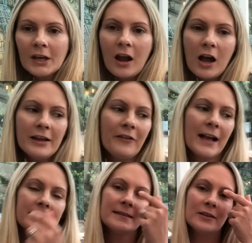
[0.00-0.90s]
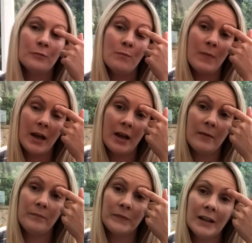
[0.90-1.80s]
I've had some
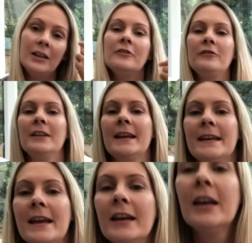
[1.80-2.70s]
lovely